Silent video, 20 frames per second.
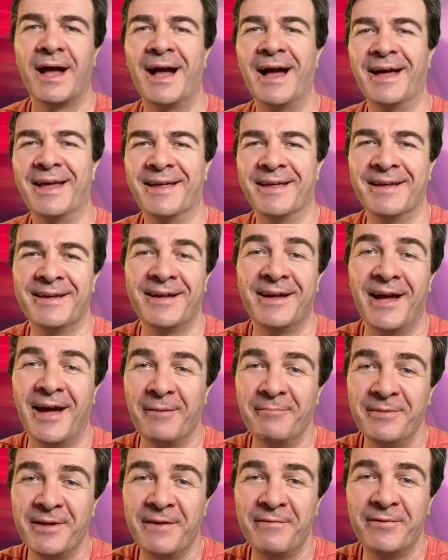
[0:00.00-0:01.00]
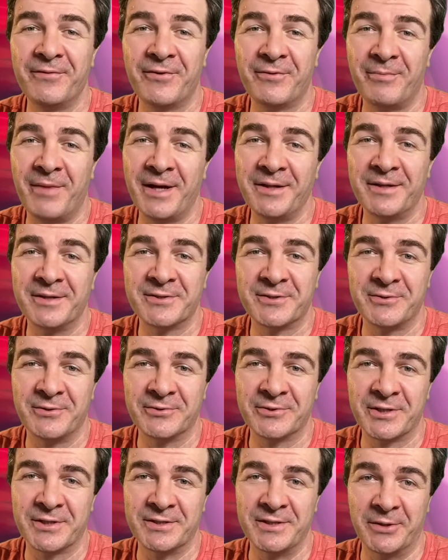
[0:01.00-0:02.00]
Hi, I'm David from IT
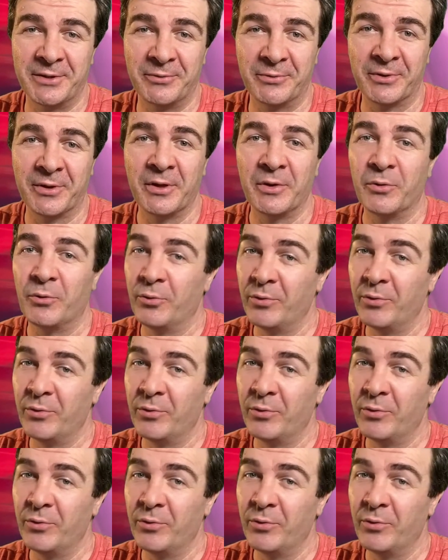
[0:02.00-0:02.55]
Solutions Network.